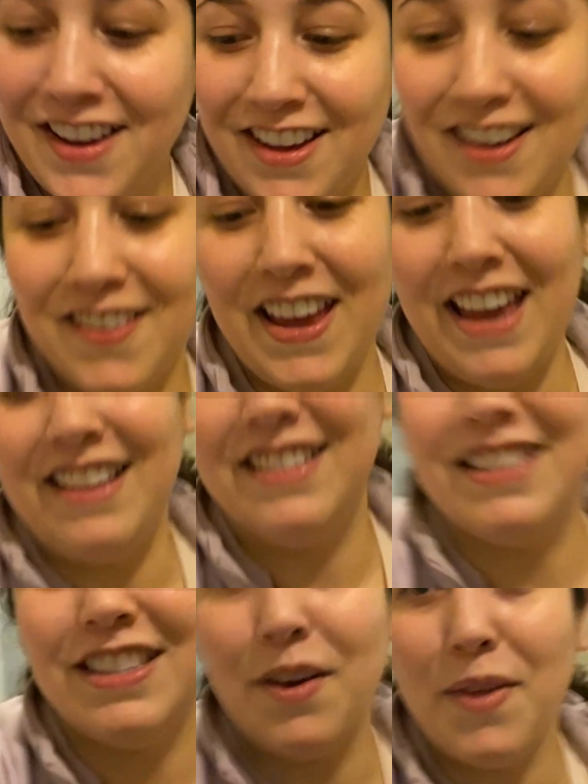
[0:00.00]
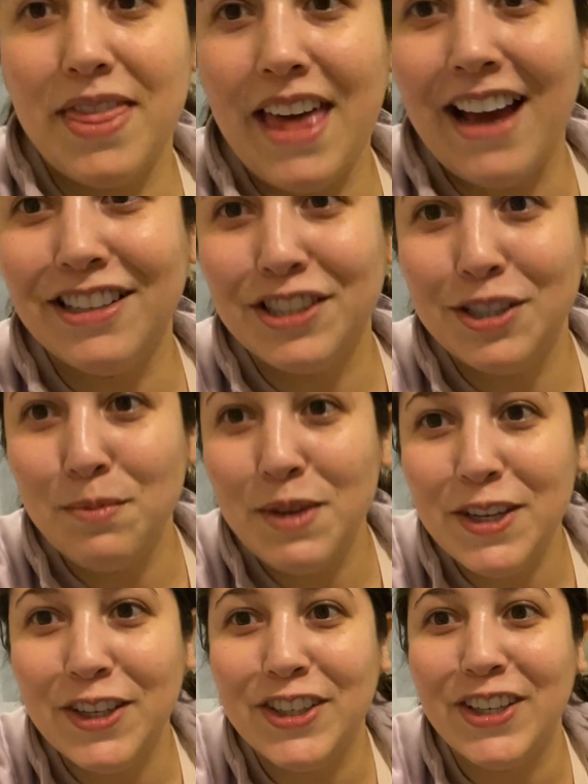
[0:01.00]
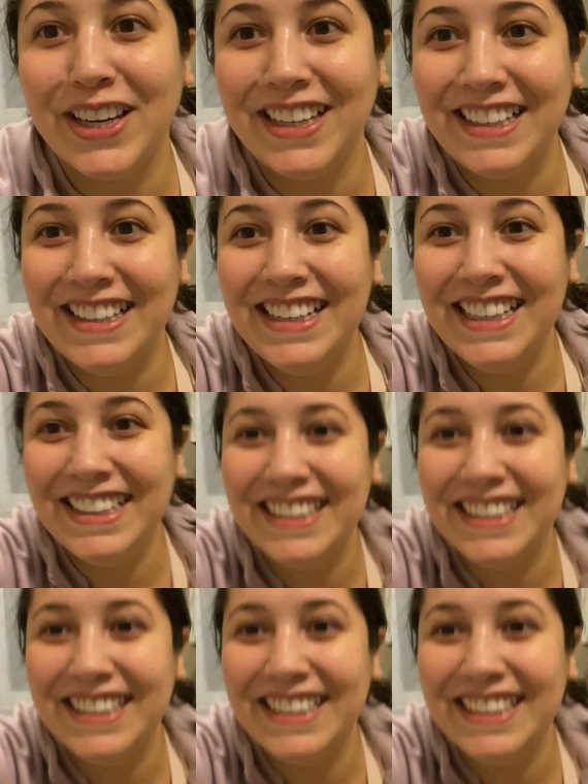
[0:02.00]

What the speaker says: Okay, so that should be good.